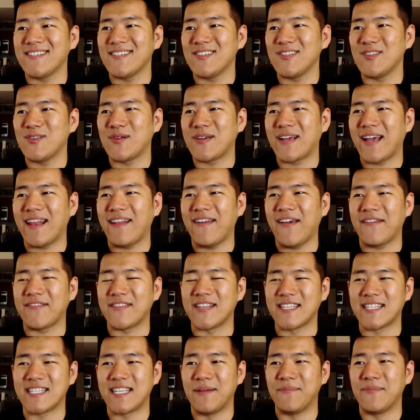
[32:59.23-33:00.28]
You kind of have to
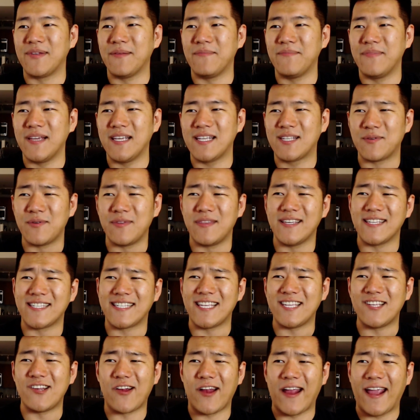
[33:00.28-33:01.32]
summon a beast with this
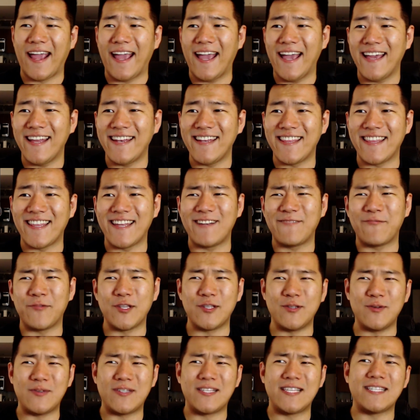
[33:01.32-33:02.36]
in your hand, and then it
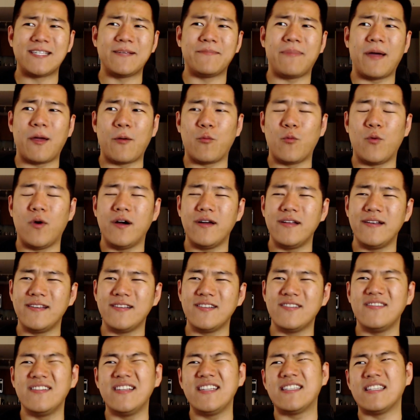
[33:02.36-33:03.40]
reduces it by
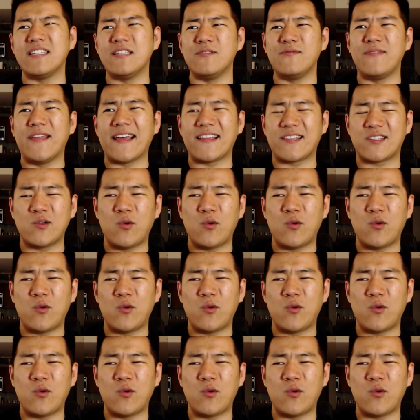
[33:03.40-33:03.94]
1. You need to do that